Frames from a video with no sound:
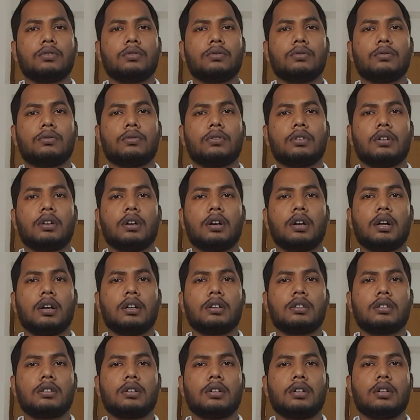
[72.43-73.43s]
2
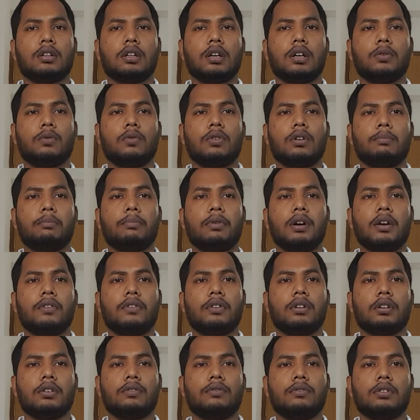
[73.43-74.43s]
international, and 1
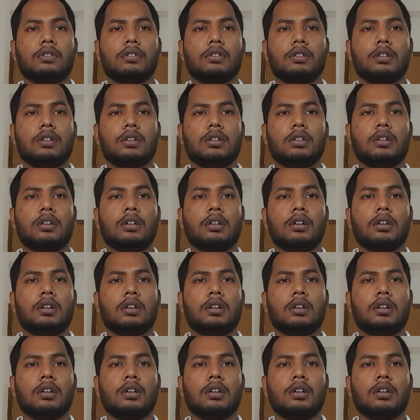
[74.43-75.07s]
private university.